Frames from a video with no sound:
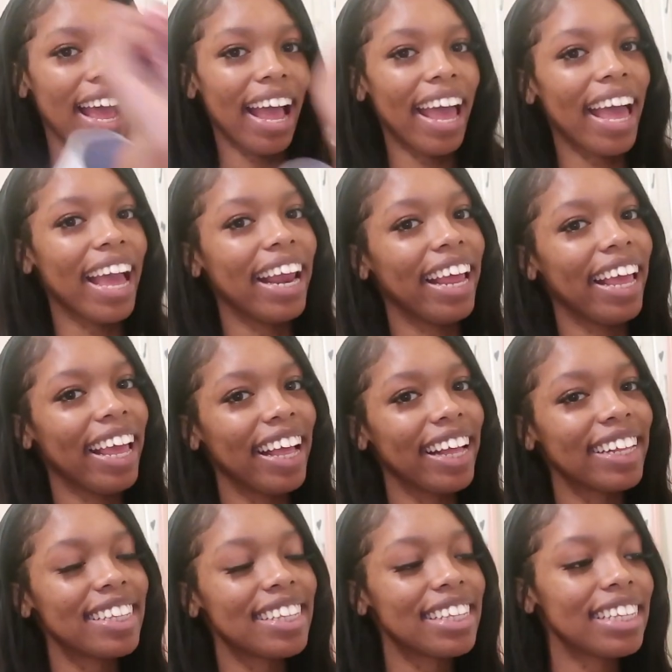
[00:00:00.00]
I hate
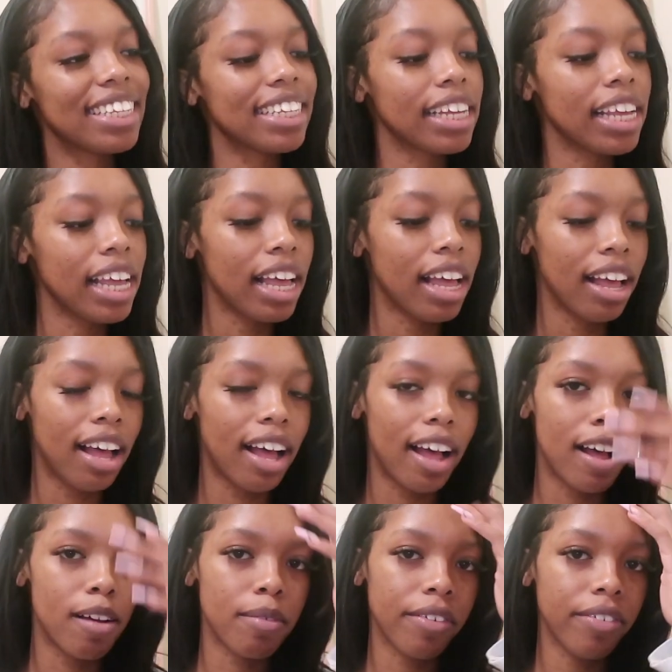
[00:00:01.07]
it.
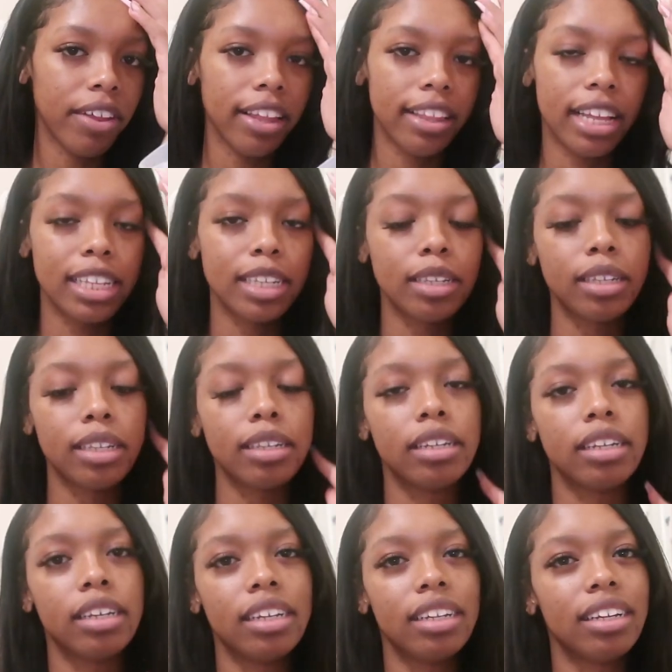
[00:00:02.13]
I feel like that's
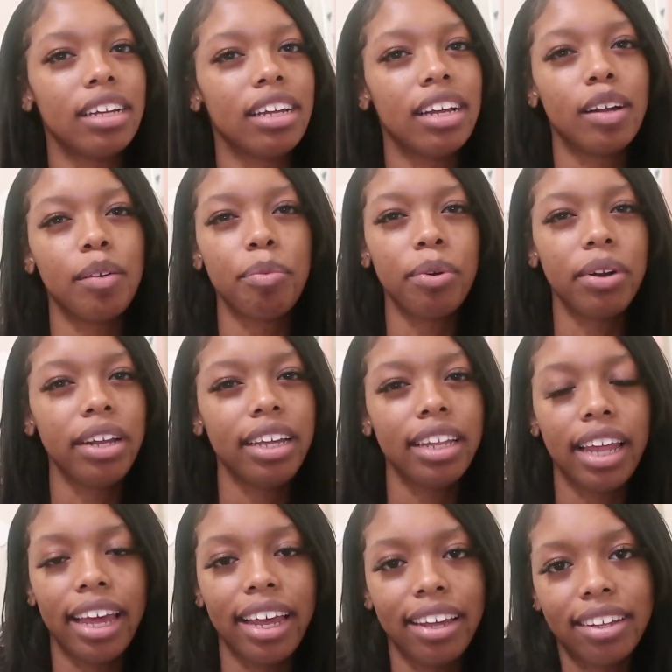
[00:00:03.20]
a pretty
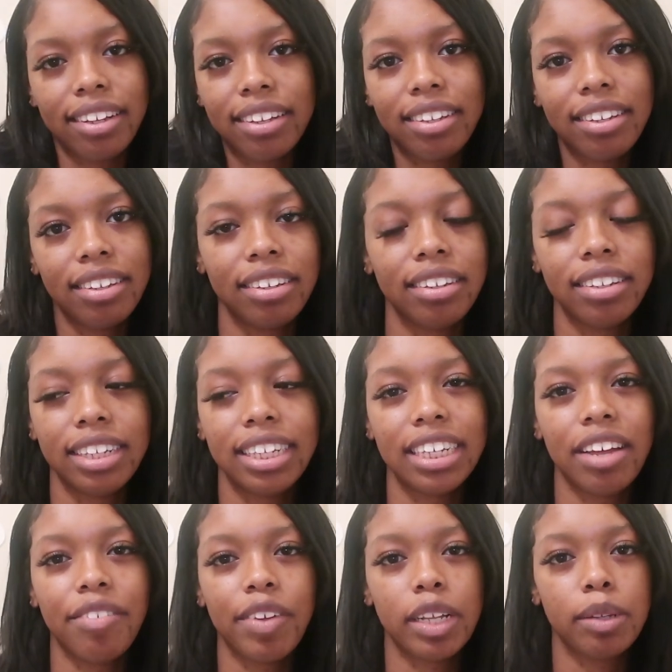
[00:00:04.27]

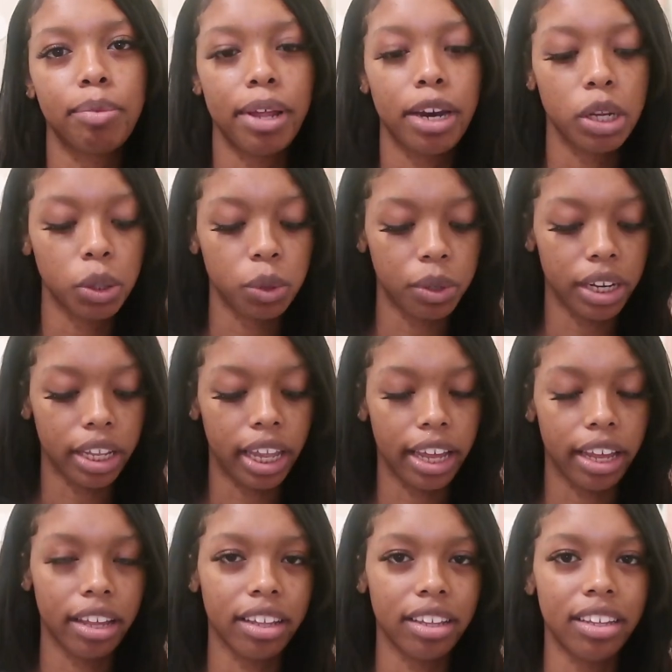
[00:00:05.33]

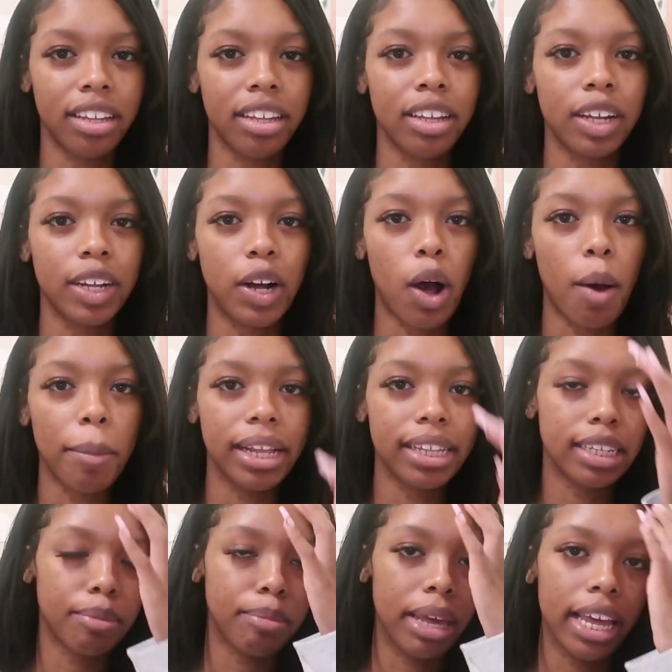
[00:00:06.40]
self-explanatory comment
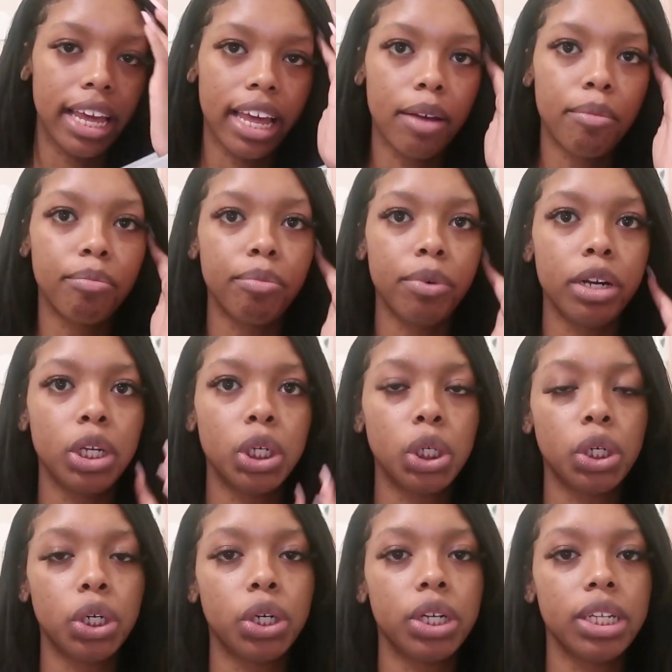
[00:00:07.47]
to make. I'm pretty
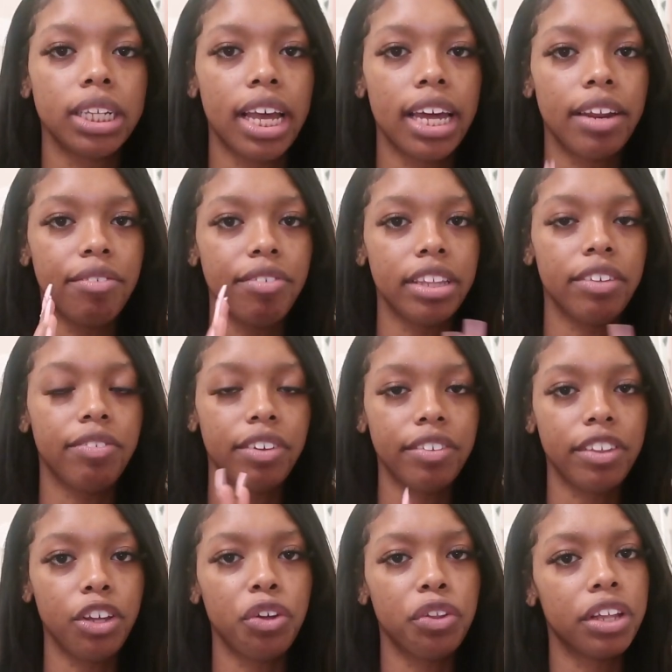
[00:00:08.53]
sure it's kind of
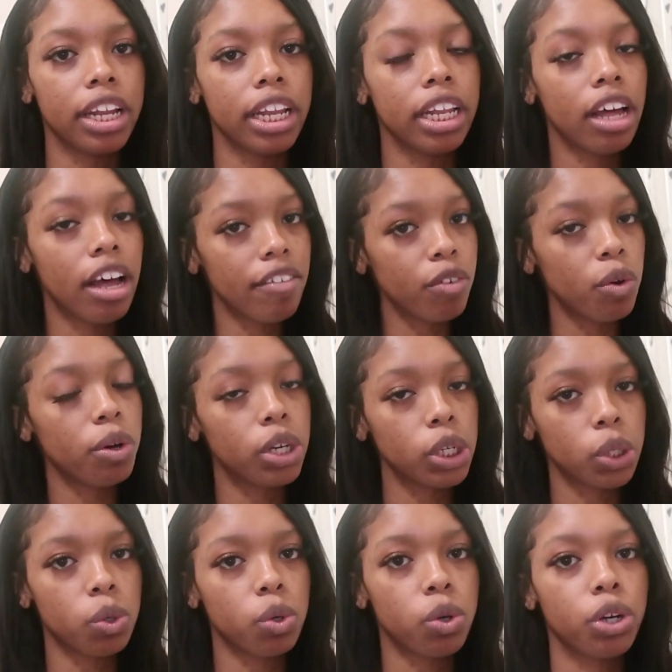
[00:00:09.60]
50-50. You either love going to
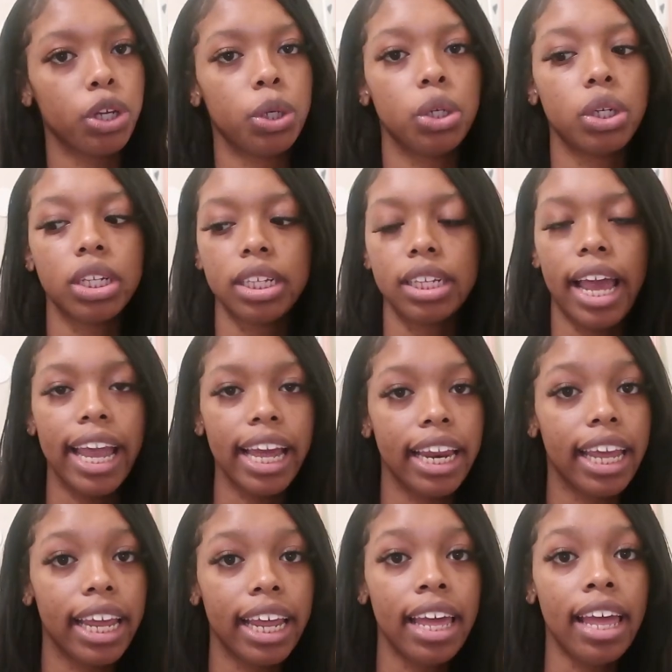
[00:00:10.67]
school or you just hate
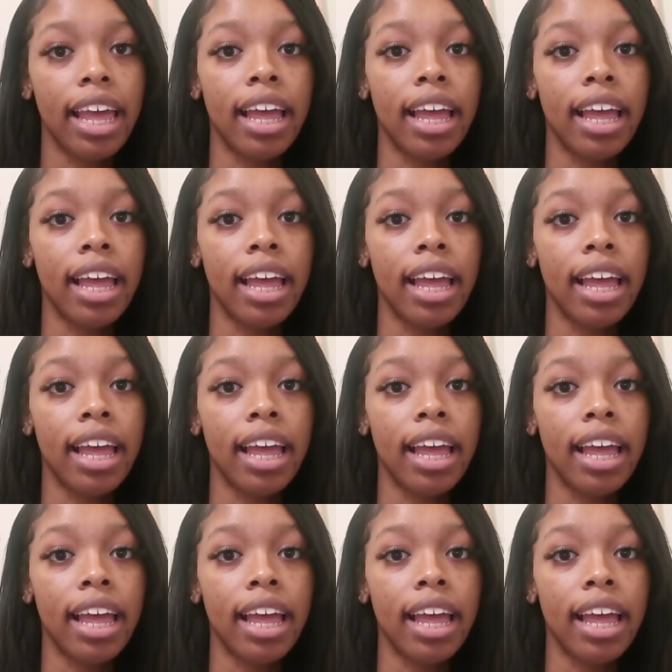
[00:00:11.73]
it.